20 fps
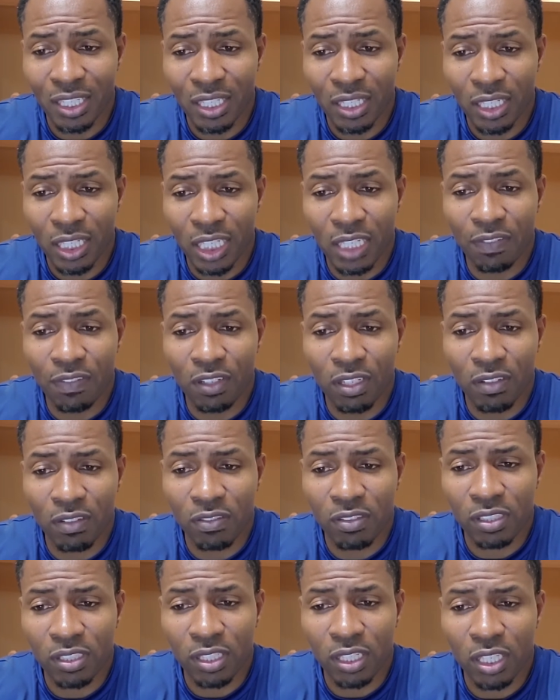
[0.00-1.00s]
even
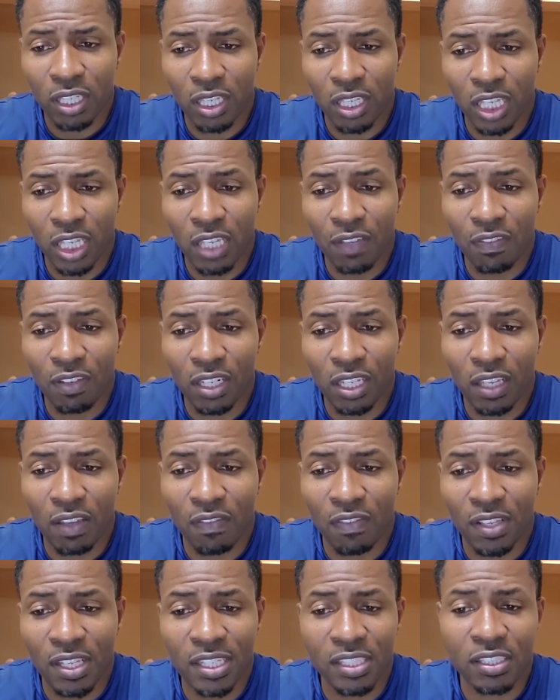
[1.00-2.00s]
if
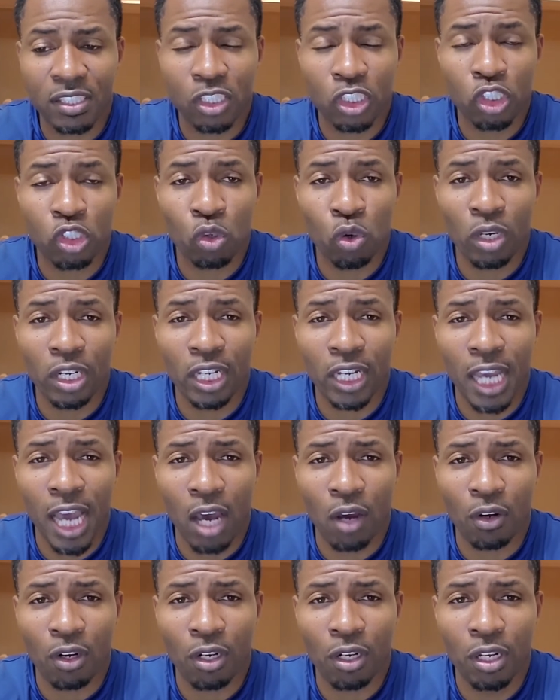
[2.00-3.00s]
it's a short
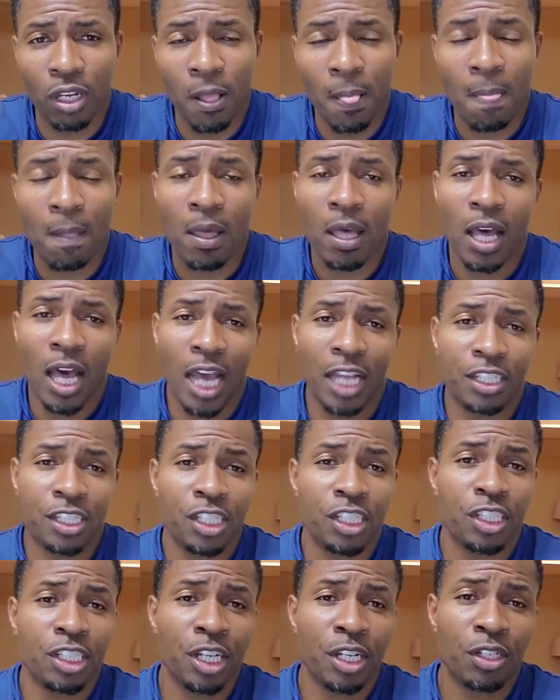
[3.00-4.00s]
encounter. I
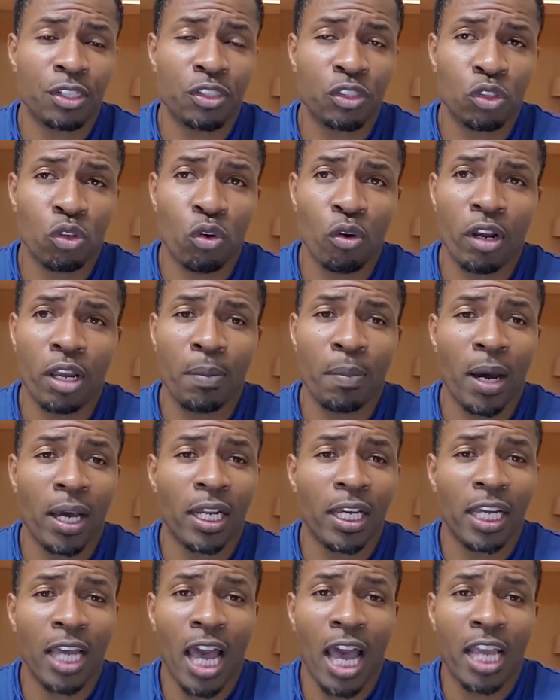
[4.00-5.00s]
just shared a story about a
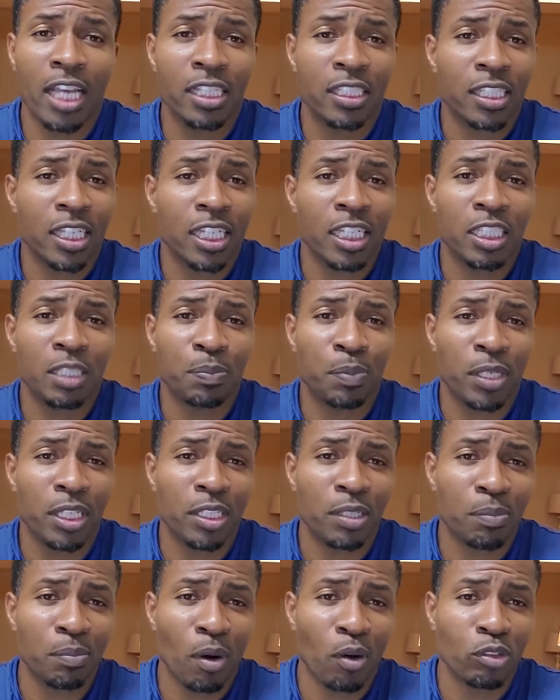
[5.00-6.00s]
guy. He said he spent the
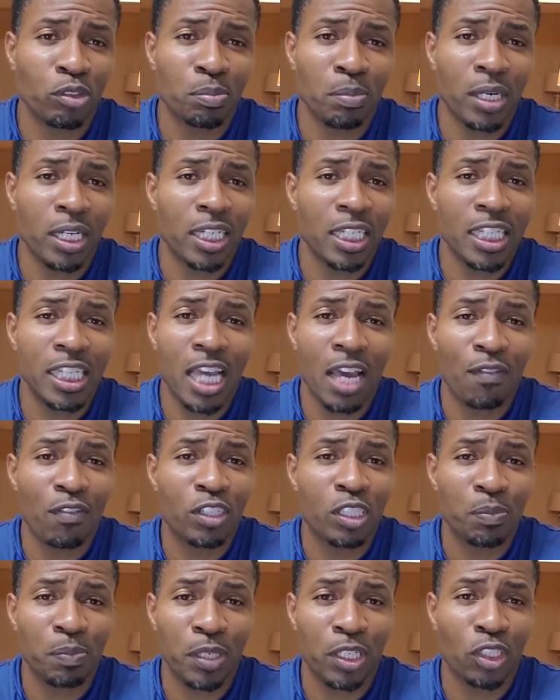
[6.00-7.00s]
most money he ever
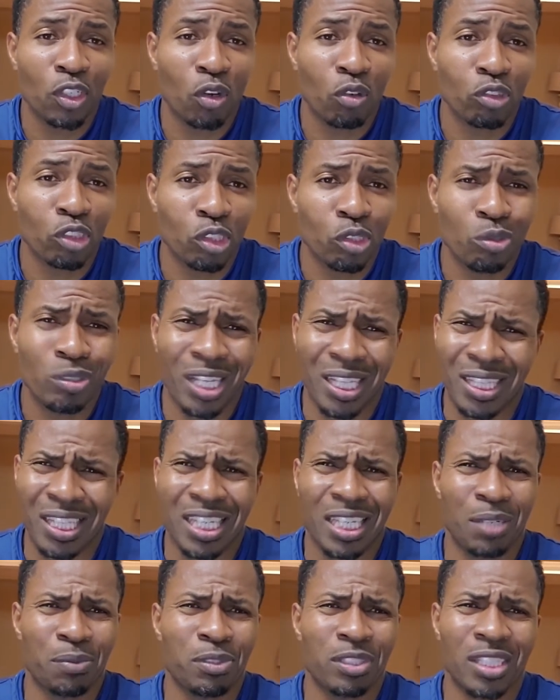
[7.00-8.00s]
spent on shoes. I think
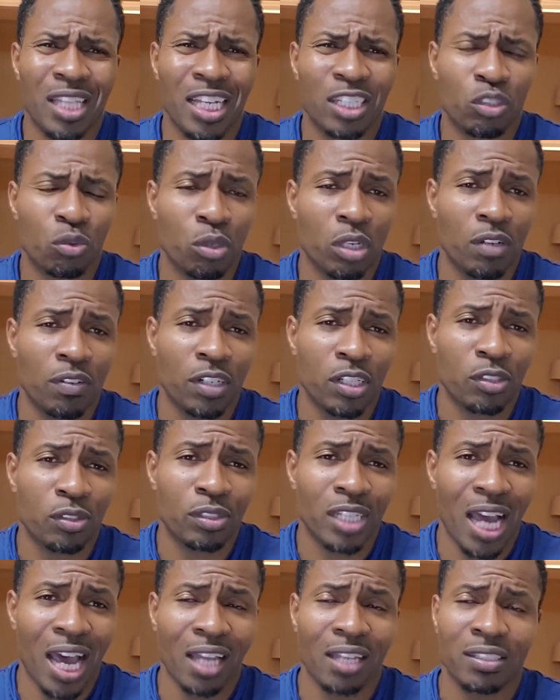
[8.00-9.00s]
it was like
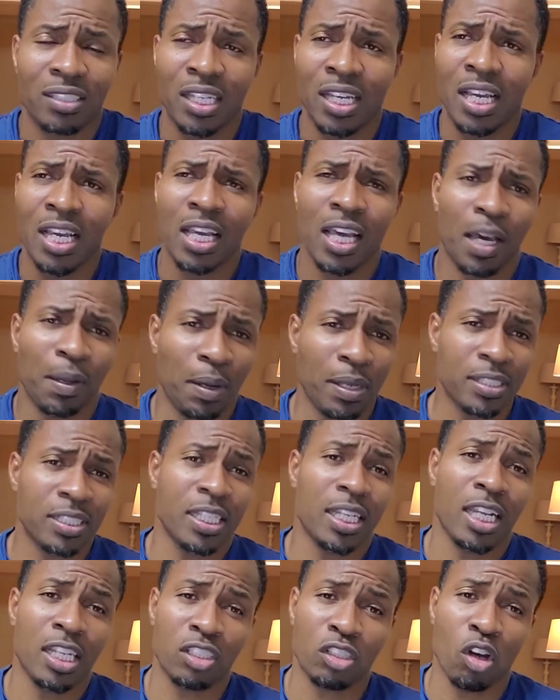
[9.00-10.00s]
$1,200. I'm not
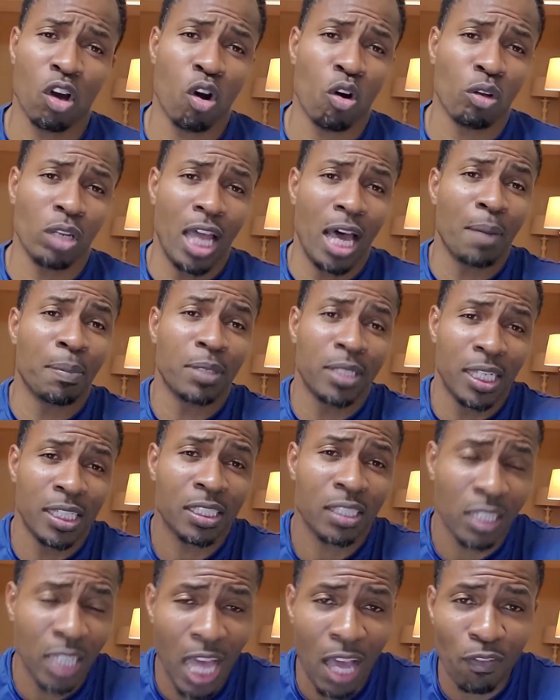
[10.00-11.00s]
saying that's a whole lot, but that's
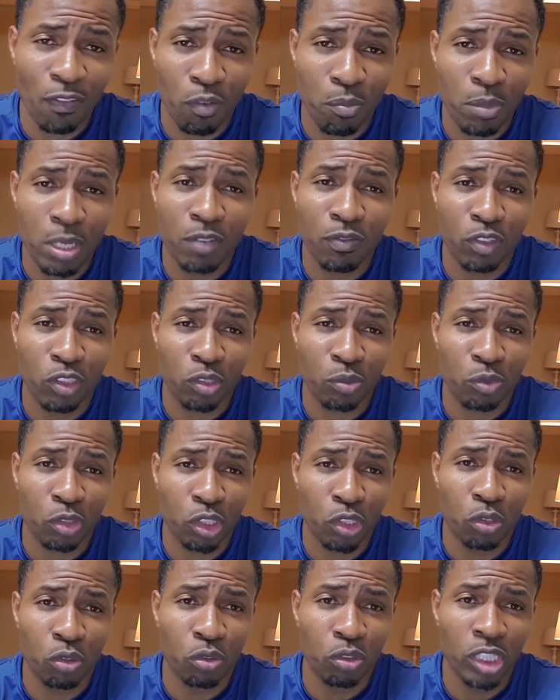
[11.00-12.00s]
a lot for me for some
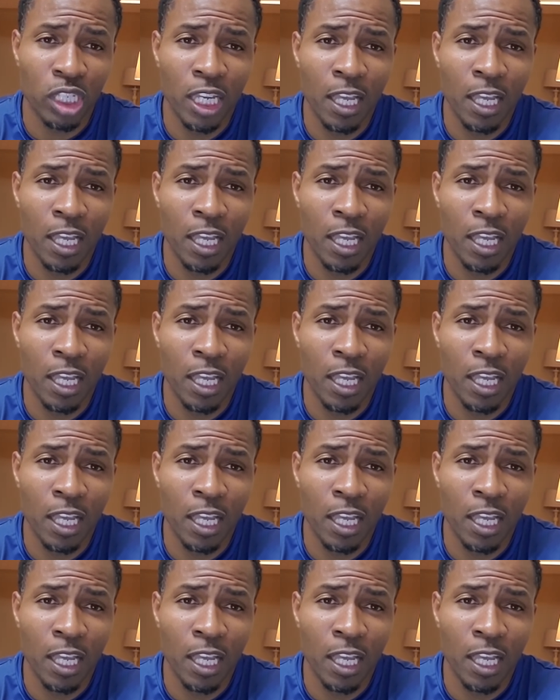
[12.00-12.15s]
shoes.